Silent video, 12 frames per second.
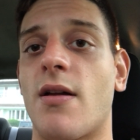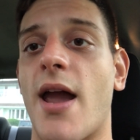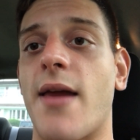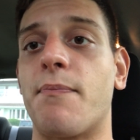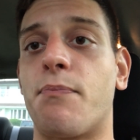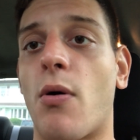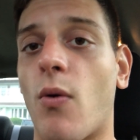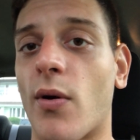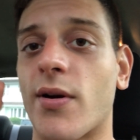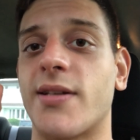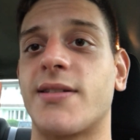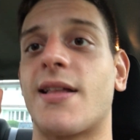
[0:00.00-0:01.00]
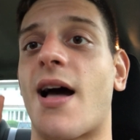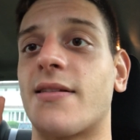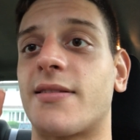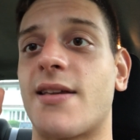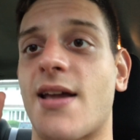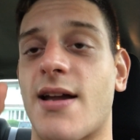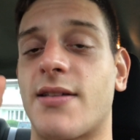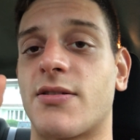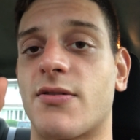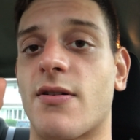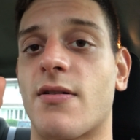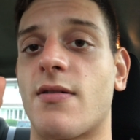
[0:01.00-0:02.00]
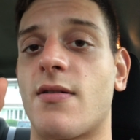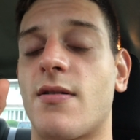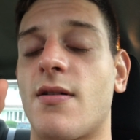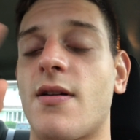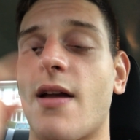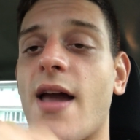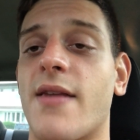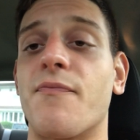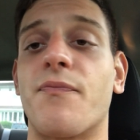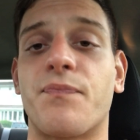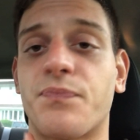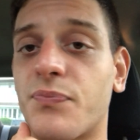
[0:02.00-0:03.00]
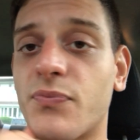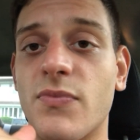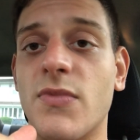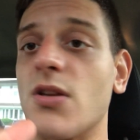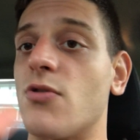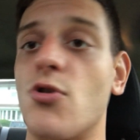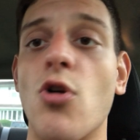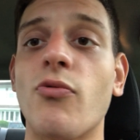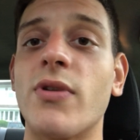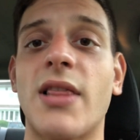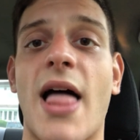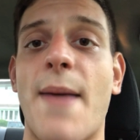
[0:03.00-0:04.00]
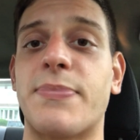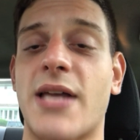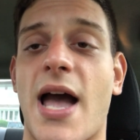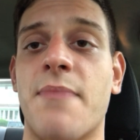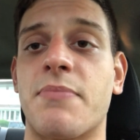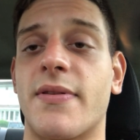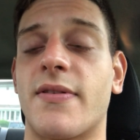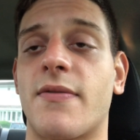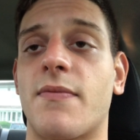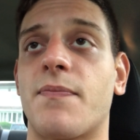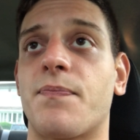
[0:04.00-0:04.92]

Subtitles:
And porn is not the answer. And no relapse happened,